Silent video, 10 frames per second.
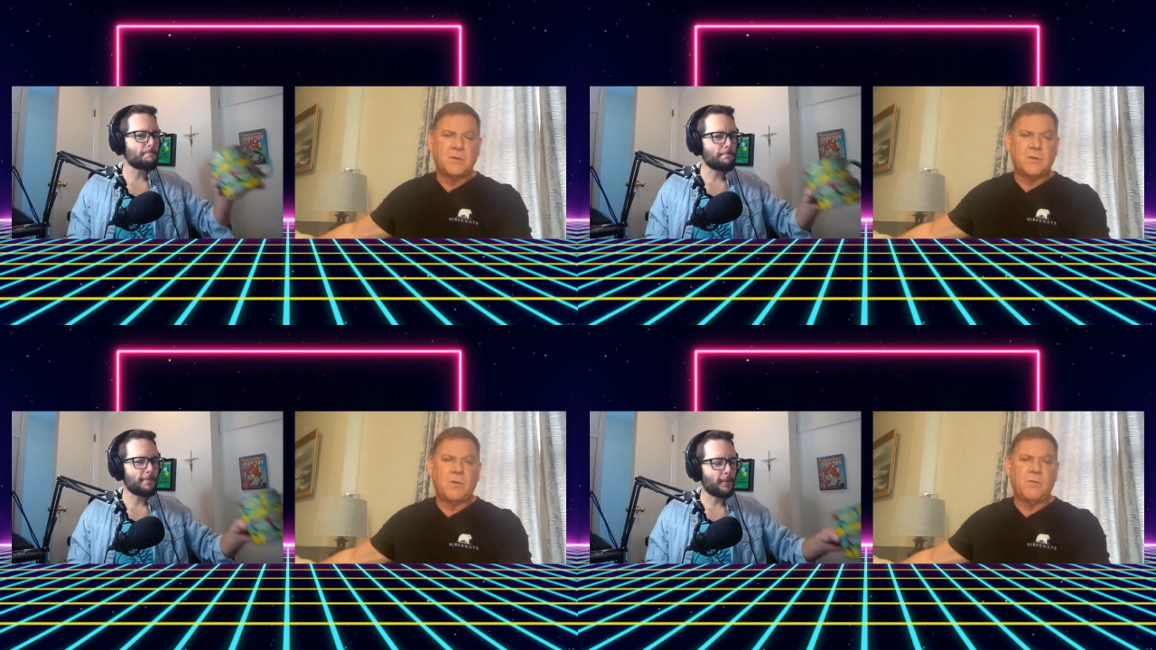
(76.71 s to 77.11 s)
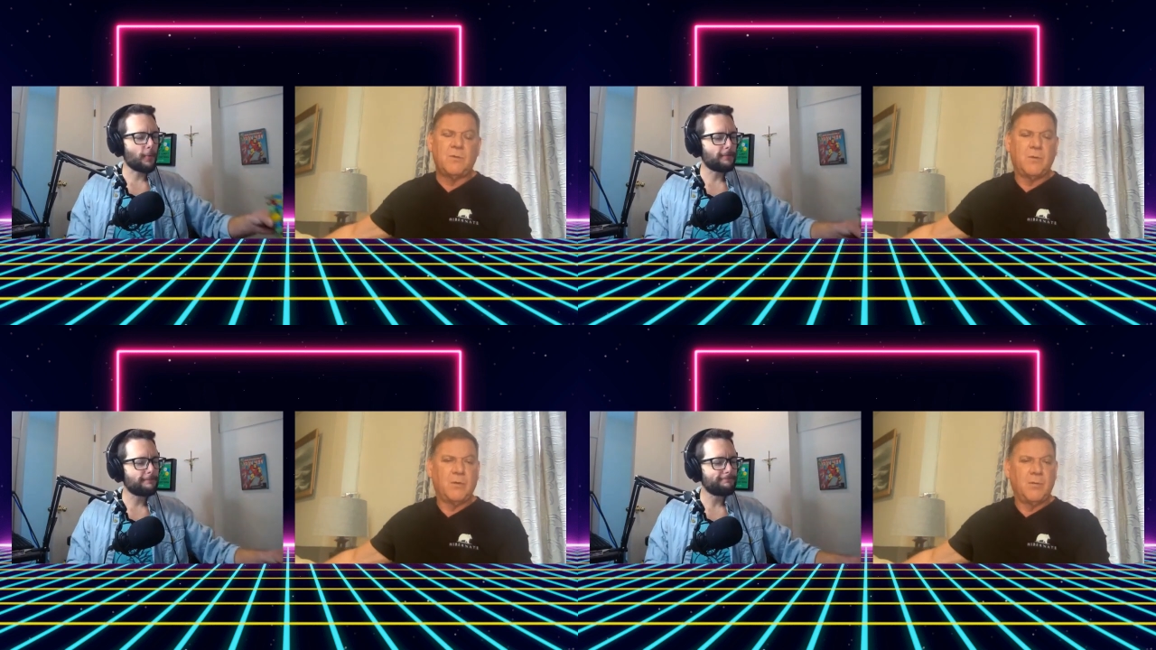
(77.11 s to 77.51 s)
Speaker 1: So
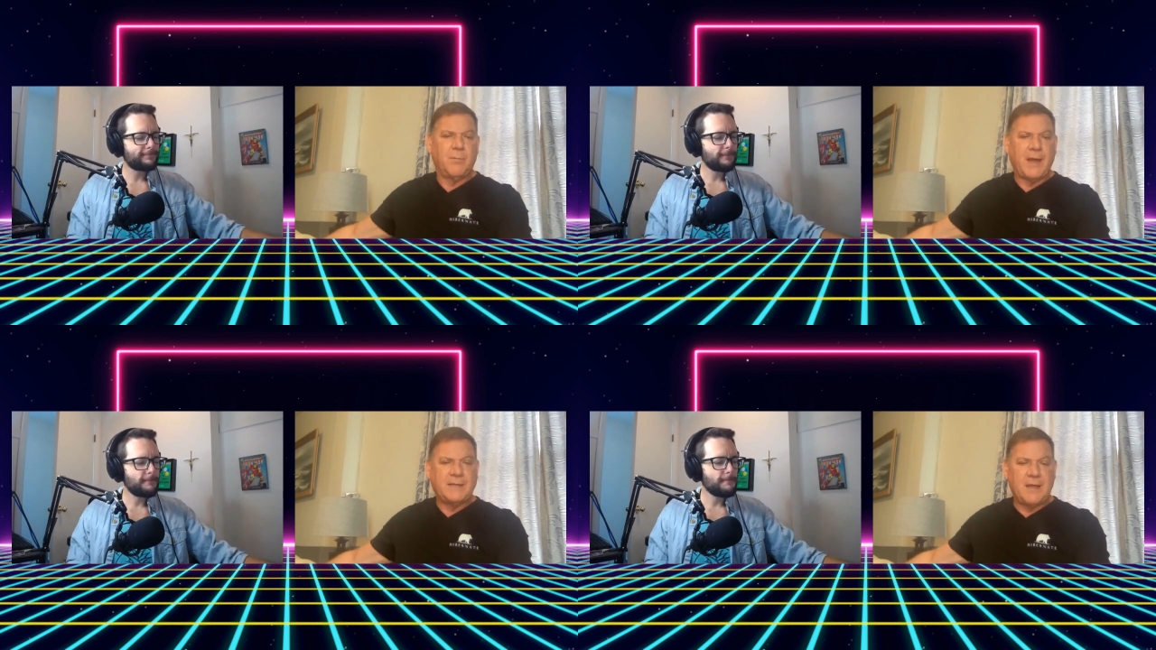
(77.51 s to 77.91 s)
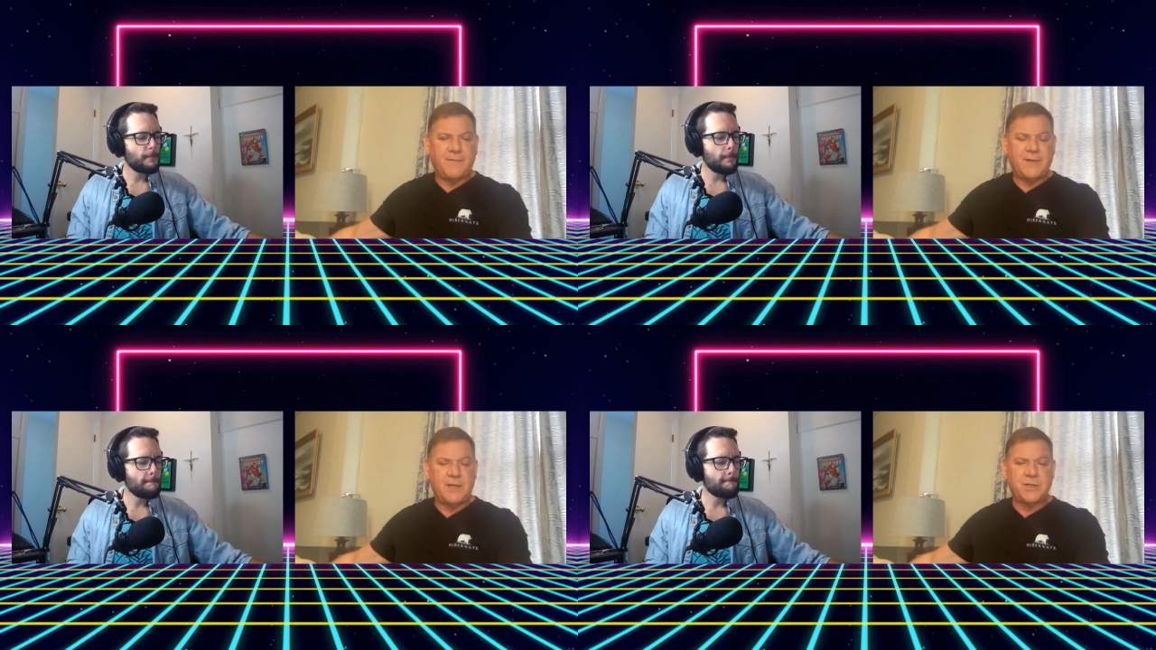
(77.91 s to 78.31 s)
by
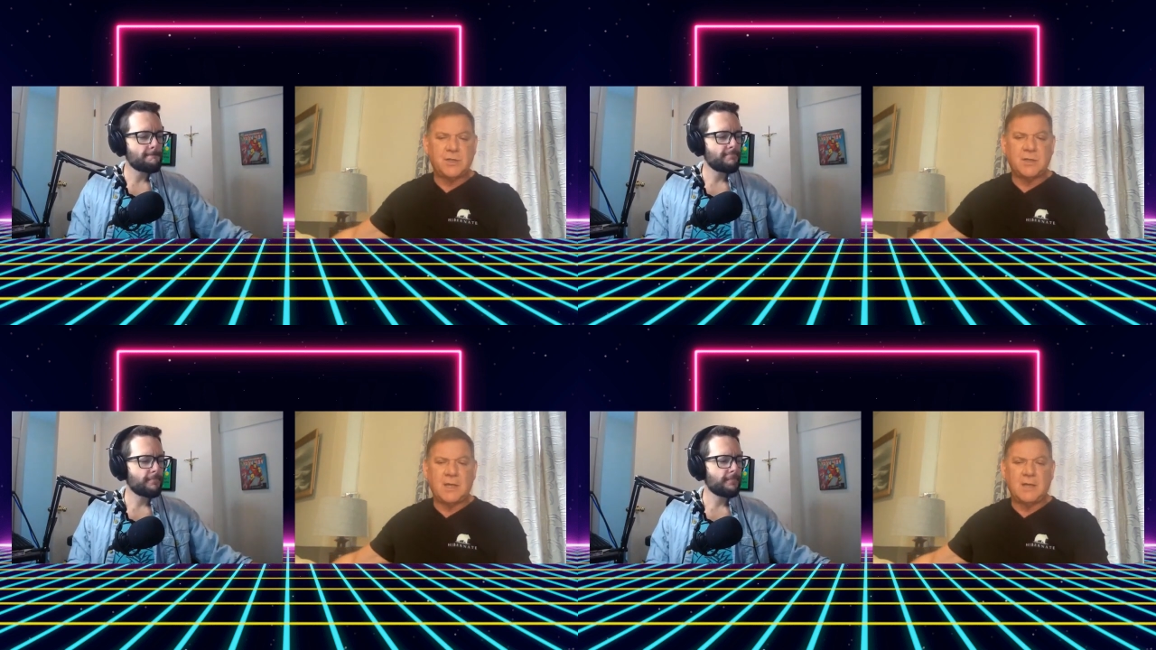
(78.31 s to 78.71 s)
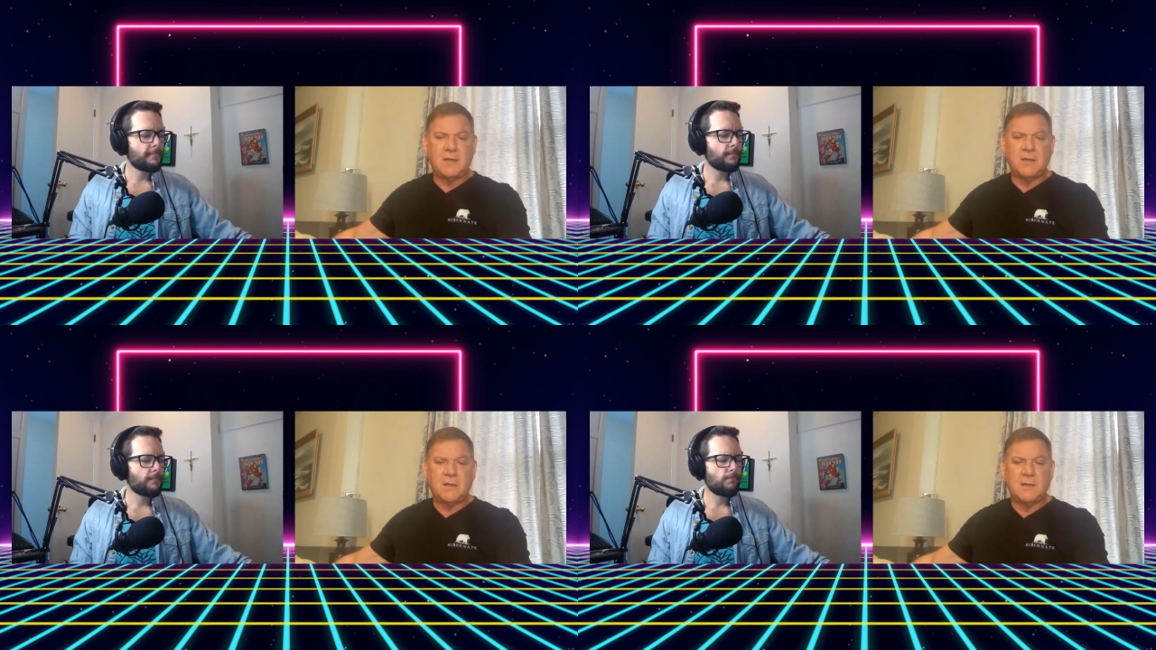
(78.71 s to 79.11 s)
definition, then,